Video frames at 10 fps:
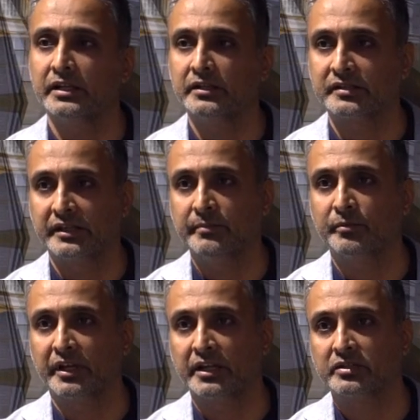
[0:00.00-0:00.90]
at the same
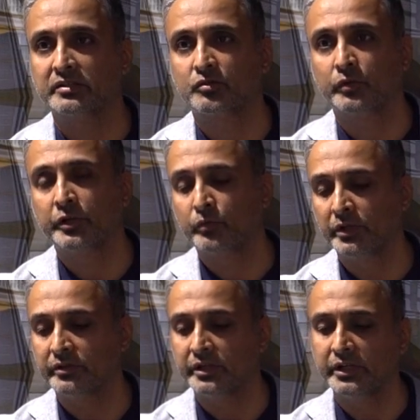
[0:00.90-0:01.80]
Connections
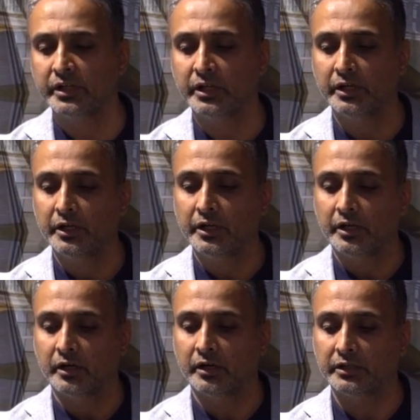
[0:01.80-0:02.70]
2023.
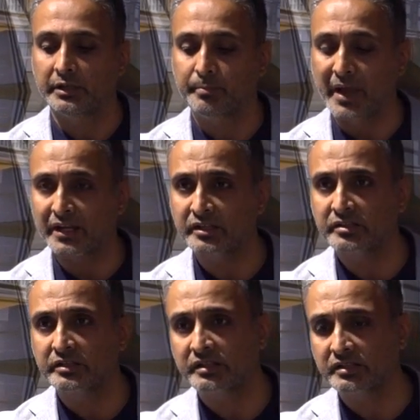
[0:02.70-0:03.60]
They
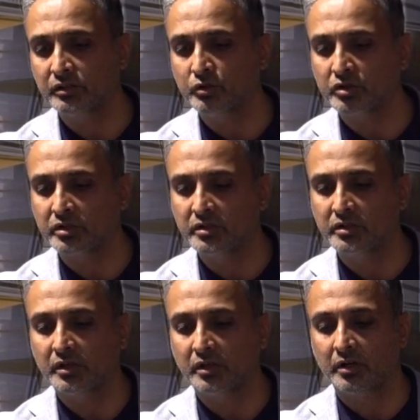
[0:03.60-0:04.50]
packaged this
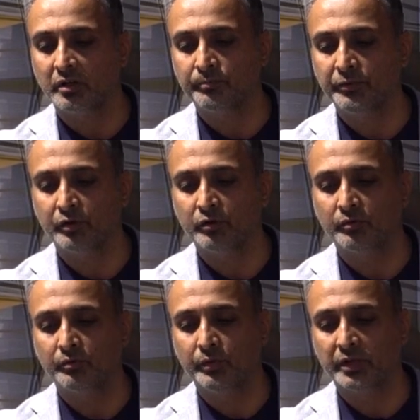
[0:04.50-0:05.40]
solution,
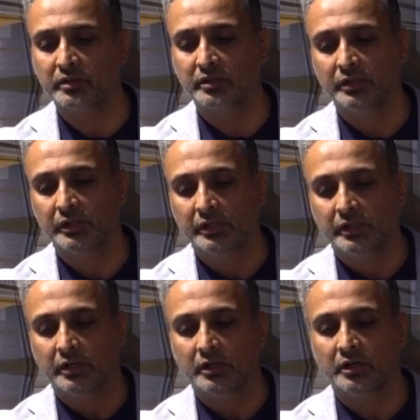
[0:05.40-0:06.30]
with
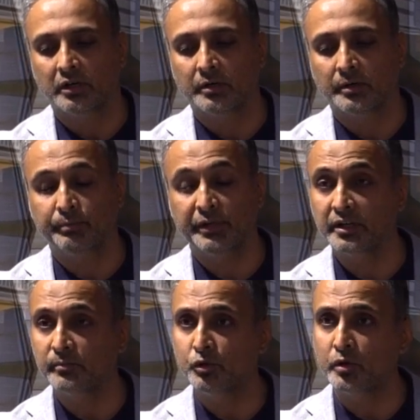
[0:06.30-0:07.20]

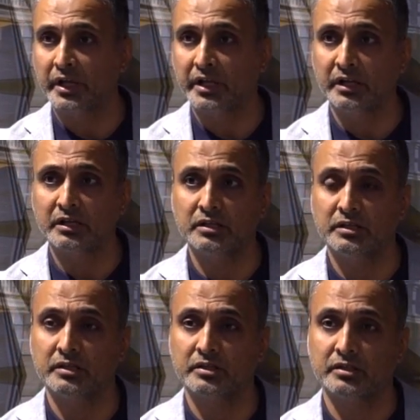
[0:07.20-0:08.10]
PWA kit
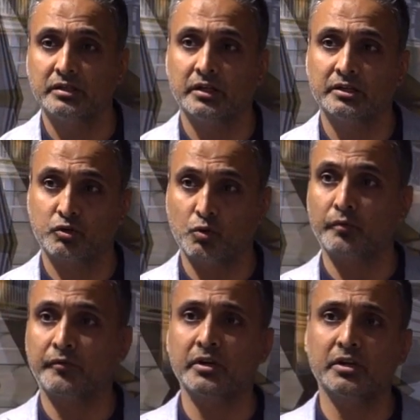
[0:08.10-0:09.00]

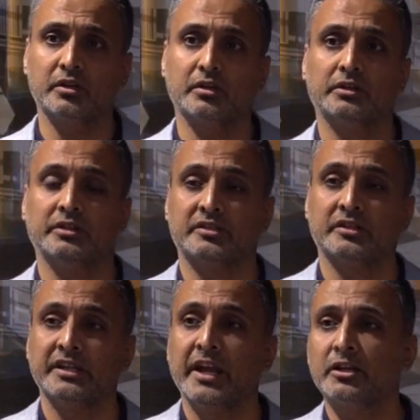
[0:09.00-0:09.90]
storefront. There's a
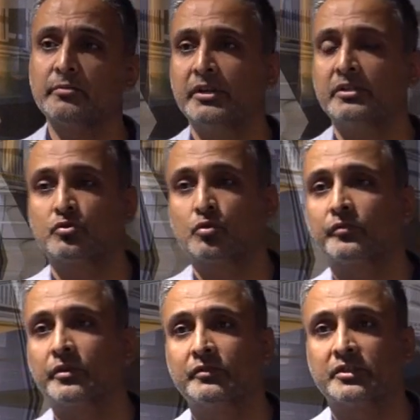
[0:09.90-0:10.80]
React-based
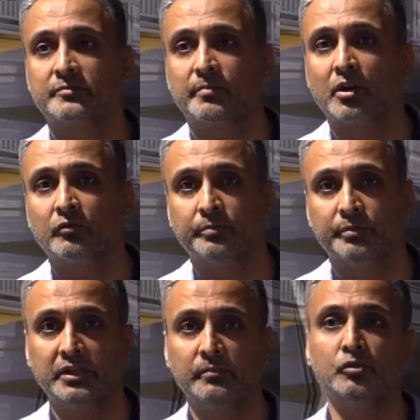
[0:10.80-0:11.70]
storefront which is part of the
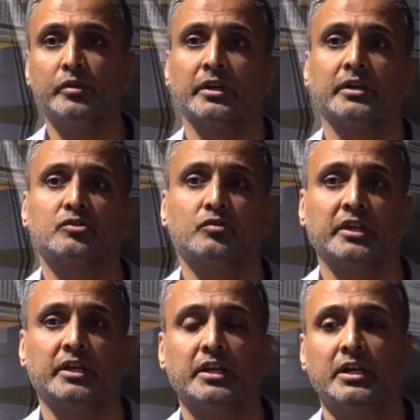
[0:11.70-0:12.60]
PWA kit. So
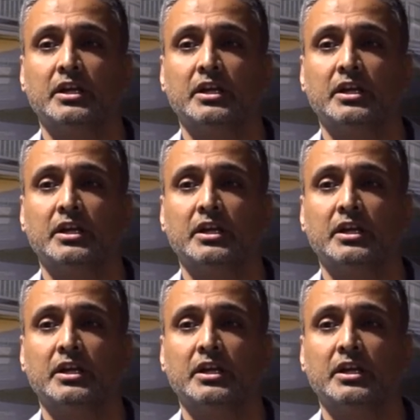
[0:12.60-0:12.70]
they